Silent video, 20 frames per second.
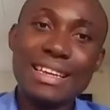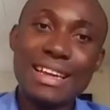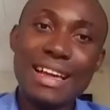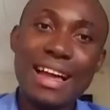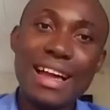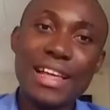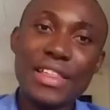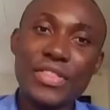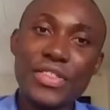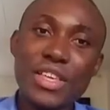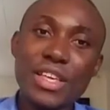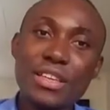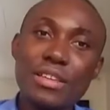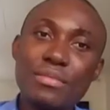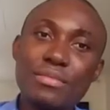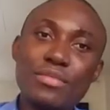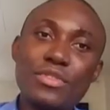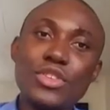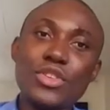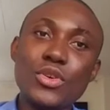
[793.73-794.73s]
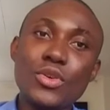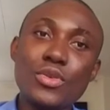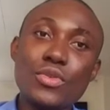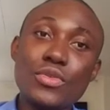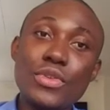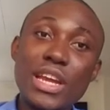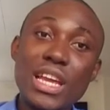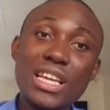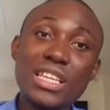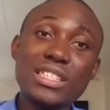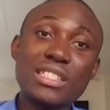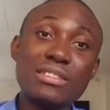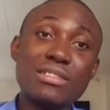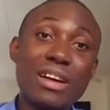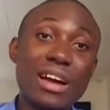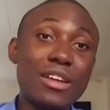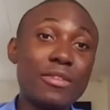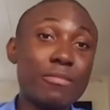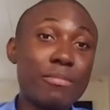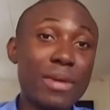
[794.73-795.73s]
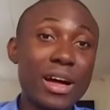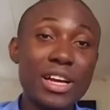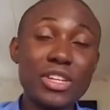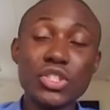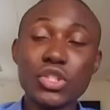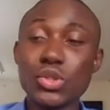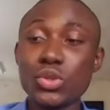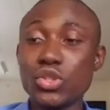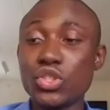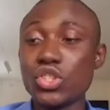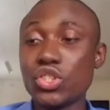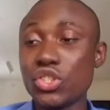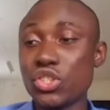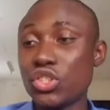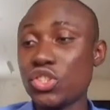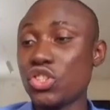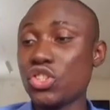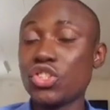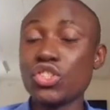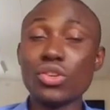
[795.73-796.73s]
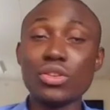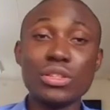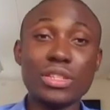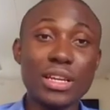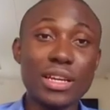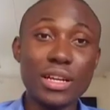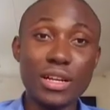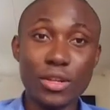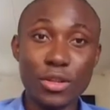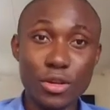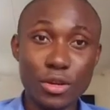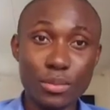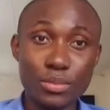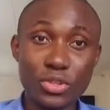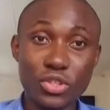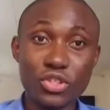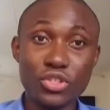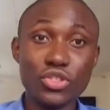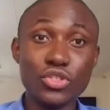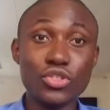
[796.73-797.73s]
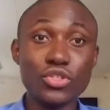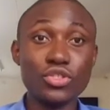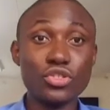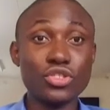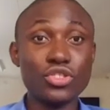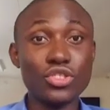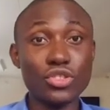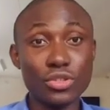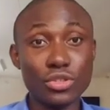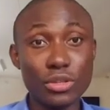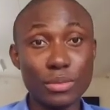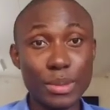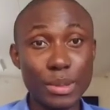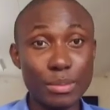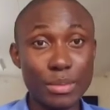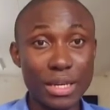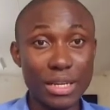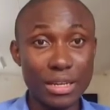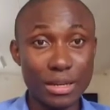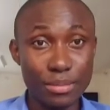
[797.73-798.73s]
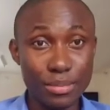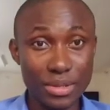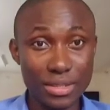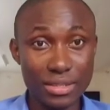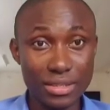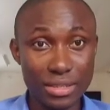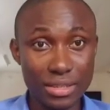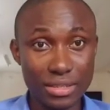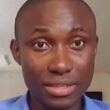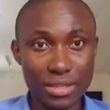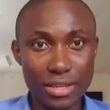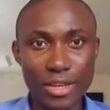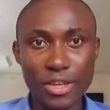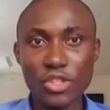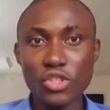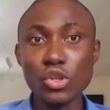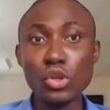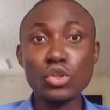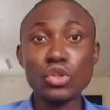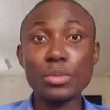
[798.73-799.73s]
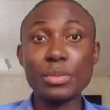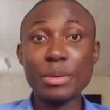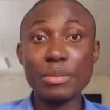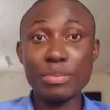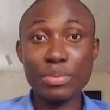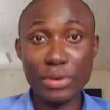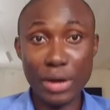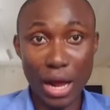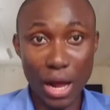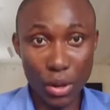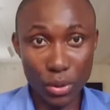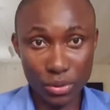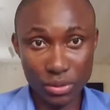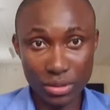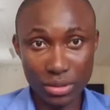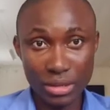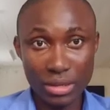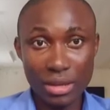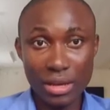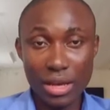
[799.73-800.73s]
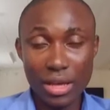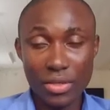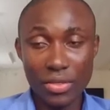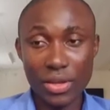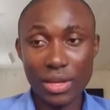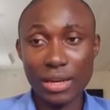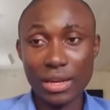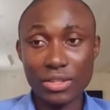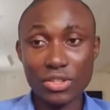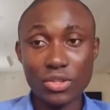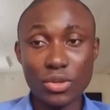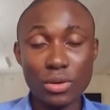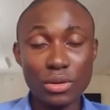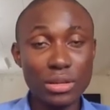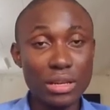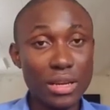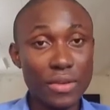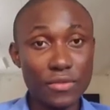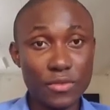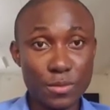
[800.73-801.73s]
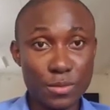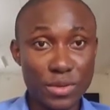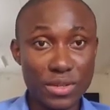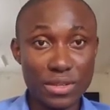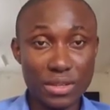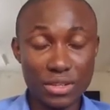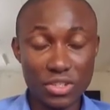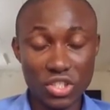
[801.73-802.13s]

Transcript: I think, Ray's grandma should shut the hell up. She should just shut up and mind her business. She should be proud that her son left prison.